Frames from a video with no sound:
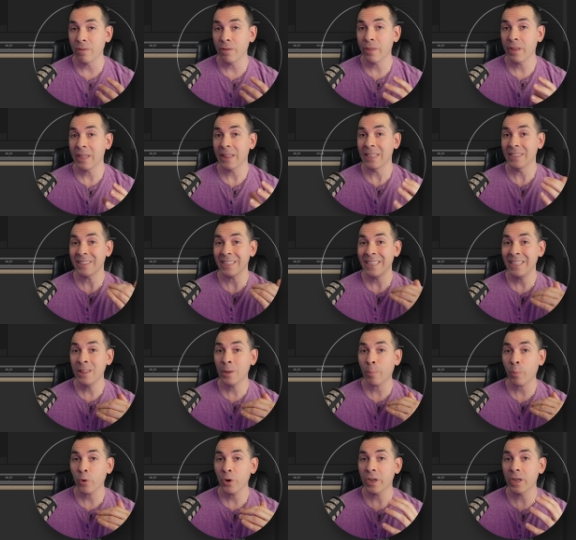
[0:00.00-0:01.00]
everything that's in
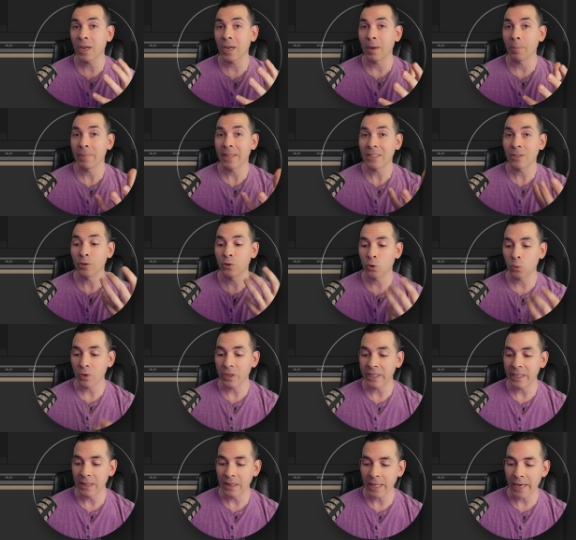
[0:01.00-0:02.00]
the pre-comp that's a
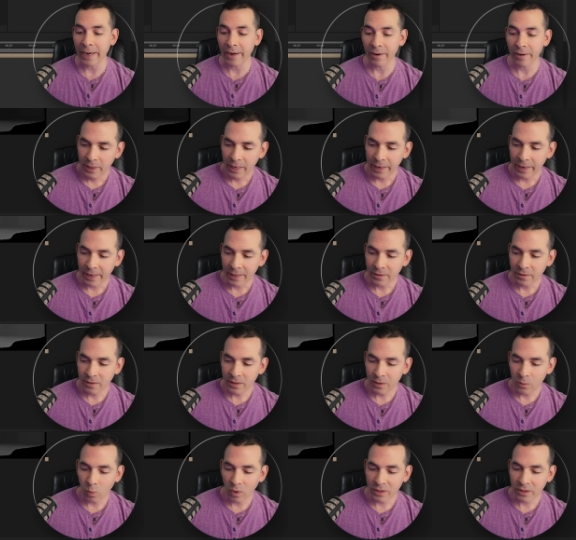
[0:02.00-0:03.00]
3D layer. And I can
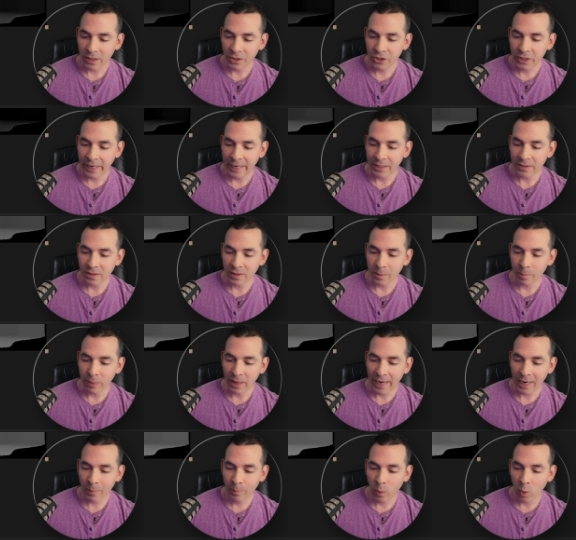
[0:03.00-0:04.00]
see once I change the
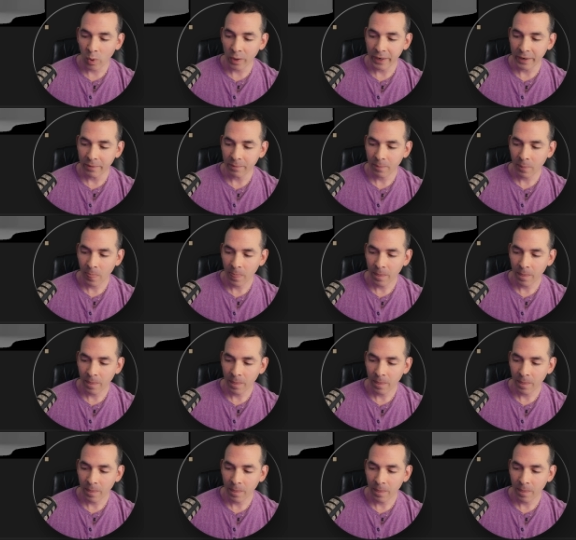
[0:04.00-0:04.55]
black point,